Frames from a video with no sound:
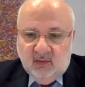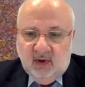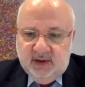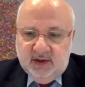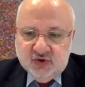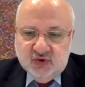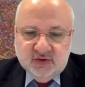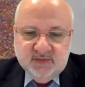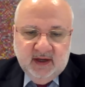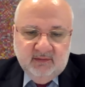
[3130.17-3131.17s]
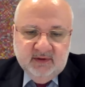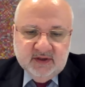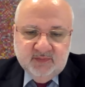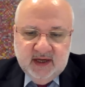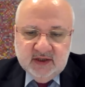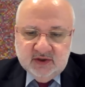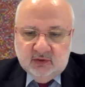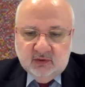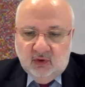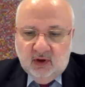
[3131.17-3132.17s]
quality assurance mechanisms based
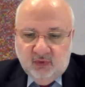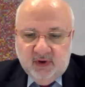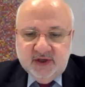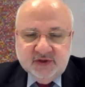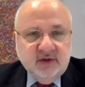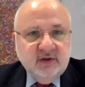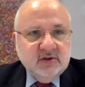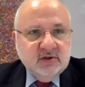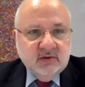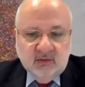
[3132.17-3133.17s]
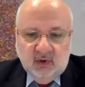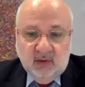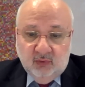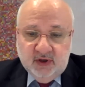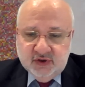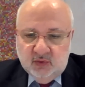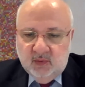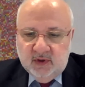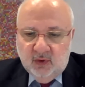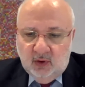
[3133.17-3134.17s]
on collaboration
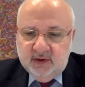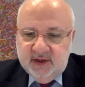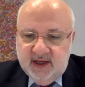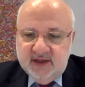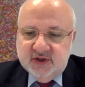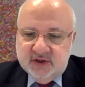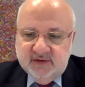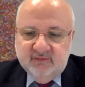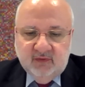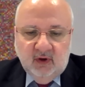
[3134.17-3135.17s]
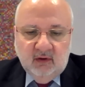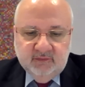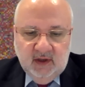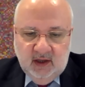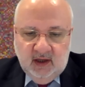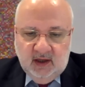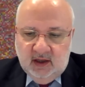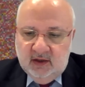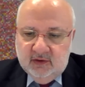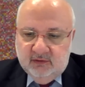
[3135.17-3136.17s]
with all the agents involved
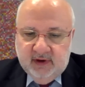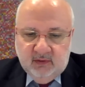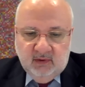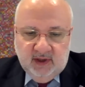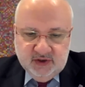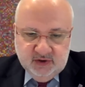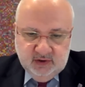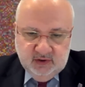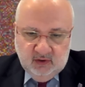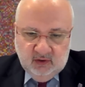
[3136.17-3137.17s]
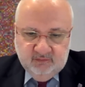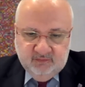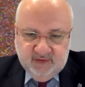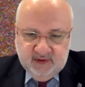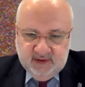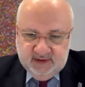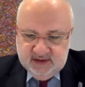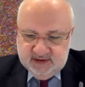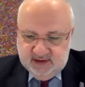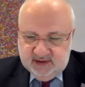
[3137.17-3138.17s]
in the regulation of
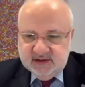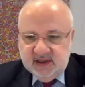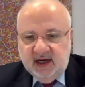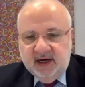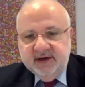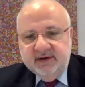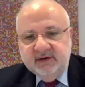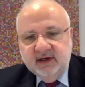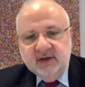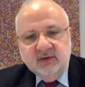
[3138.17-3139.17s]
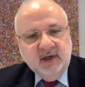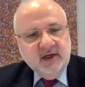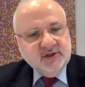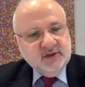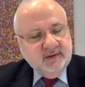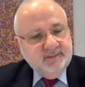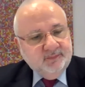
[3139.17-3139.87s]
distance higher education.